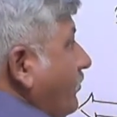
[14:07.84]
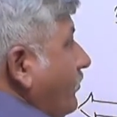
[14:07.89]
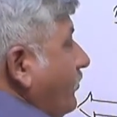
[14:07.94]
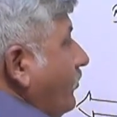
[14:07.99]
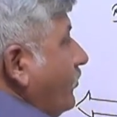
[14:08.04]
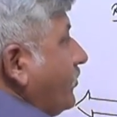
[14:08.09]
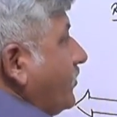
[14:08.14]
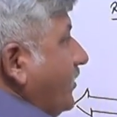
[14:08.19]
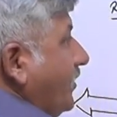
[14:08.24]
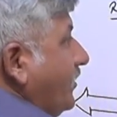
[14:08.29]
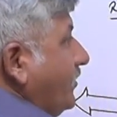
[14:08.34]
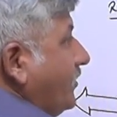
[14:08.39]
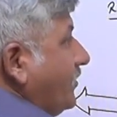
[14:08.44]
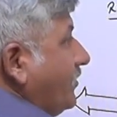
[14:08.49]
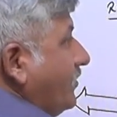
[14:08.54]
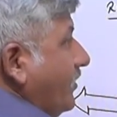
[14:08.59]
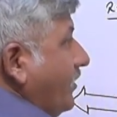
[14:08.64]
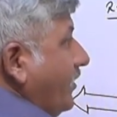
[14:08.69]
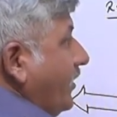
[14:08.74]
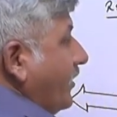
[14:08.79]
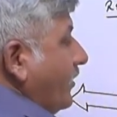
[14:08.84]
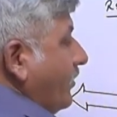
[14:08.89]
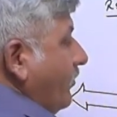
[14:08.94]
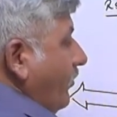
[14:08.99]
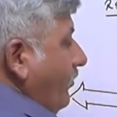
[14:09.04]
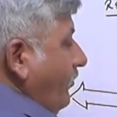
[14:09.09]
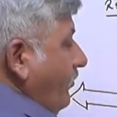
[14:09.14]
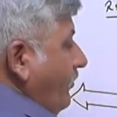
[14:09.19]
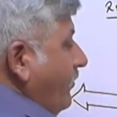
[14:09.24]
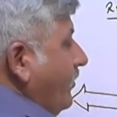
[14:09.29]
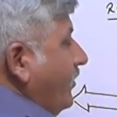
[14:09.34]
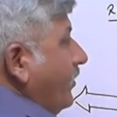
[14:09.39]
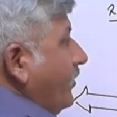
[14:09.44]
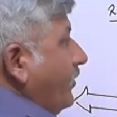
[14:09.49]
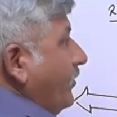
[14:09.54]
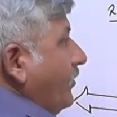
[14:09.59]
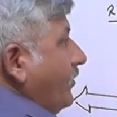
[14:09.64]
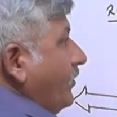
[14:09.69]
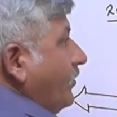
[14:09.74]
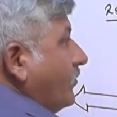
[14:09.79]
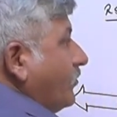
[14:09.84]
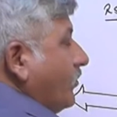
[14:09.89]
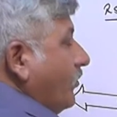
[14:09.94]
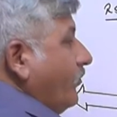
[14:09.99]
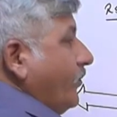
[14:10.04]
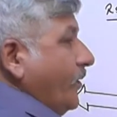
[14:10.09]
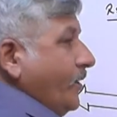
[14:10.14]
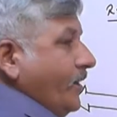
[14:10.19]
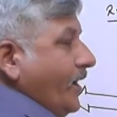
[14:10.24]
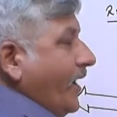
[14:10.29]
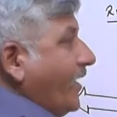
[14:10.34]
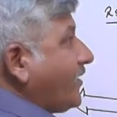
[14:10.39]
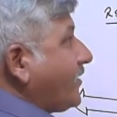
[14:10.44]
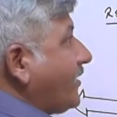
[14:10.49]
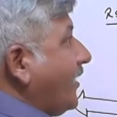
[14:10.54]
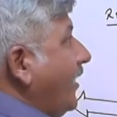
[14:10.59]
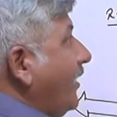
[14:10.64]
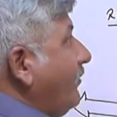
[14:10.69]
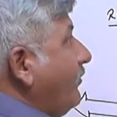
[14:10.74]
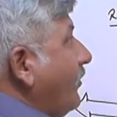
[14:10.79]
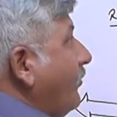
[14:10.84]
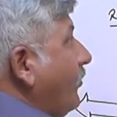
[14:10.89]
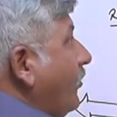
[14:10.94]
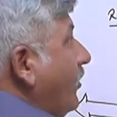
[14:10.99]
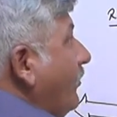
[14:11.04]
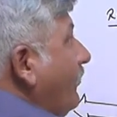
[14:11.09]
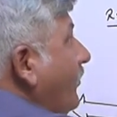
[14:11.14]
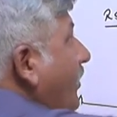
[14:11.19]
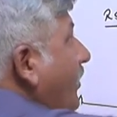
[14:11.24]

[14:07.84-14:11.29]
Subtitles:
those things later on. So with external memory we